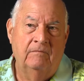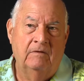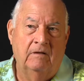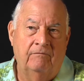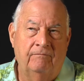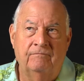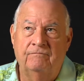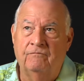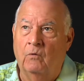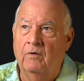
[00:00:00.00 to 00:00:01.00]
uh,
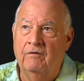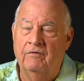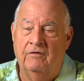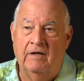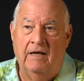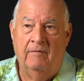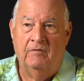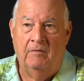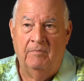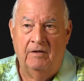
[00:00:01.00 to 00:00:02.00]
four different times.
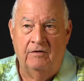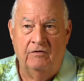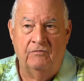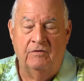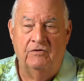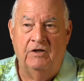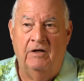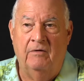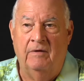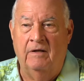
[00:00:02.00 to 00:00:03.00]
I'd been district
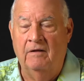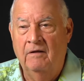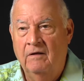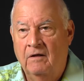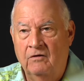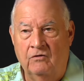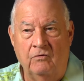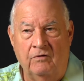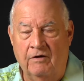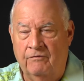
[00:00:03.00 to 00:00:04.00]
chair in two
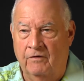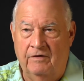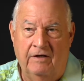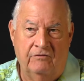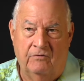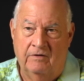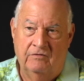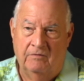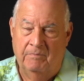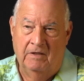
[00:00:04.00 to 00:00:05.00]
different
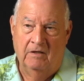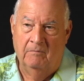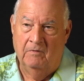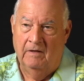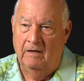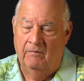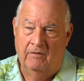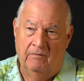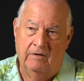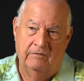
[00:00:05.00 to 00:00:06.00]
districts, depending on how the
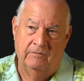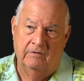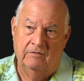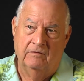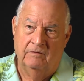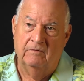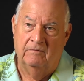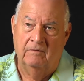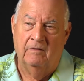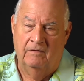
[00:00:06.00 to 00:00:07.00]
districts the 11th and the
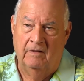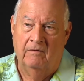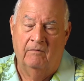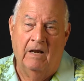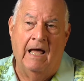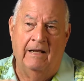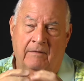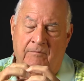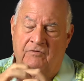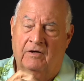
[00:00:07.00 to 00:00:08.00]
12th had aligned
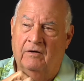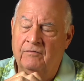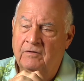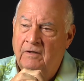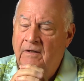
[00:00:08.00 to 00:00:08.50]
themselves.